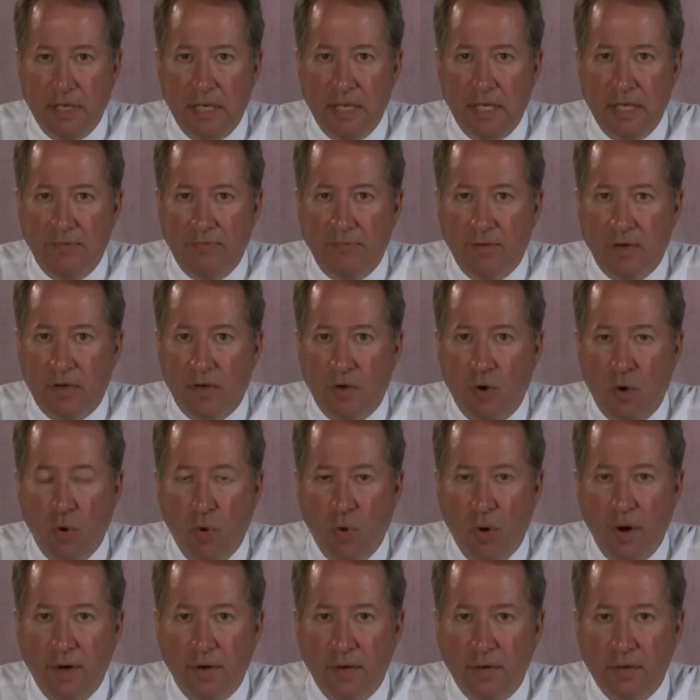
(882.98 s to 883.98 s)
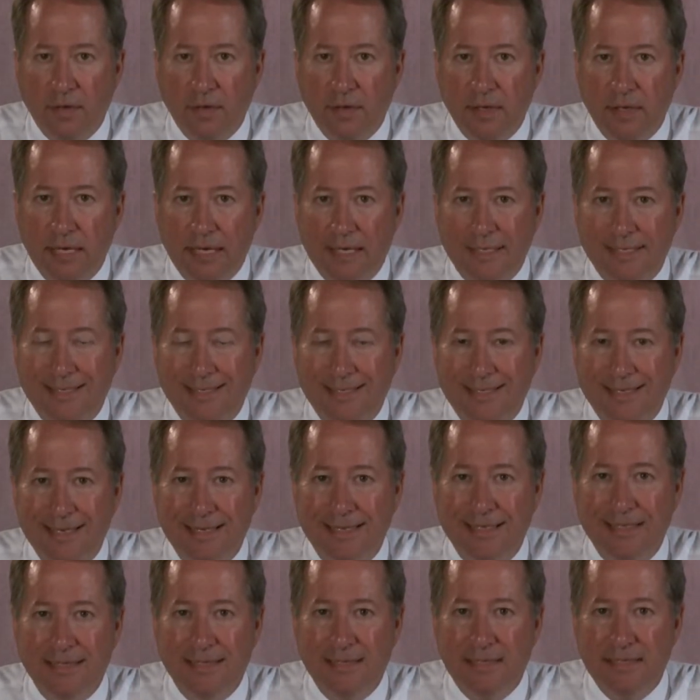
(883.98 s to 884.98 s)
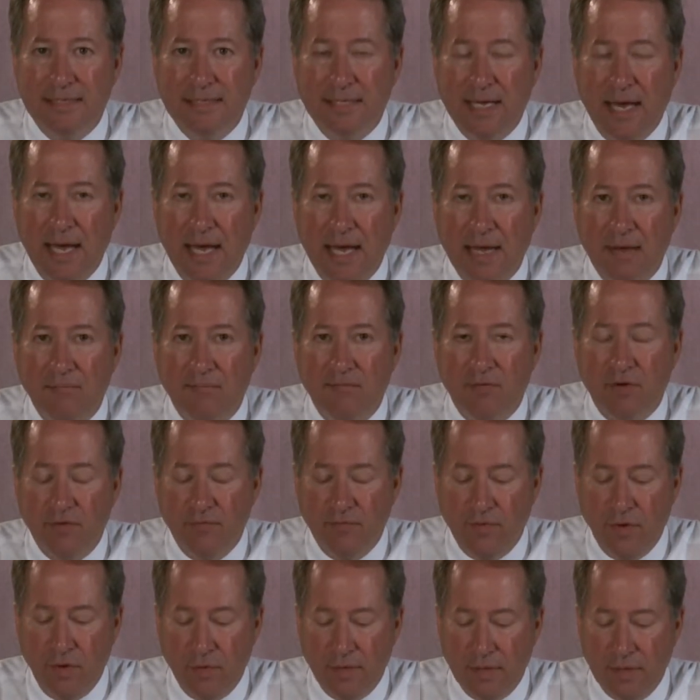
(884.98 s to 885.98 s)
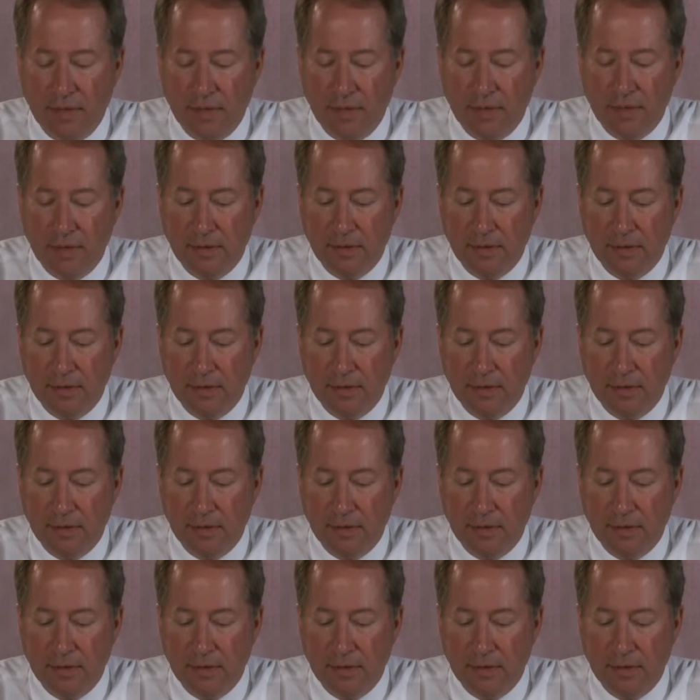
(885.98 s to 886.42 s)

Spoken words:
If a court extends the time for voting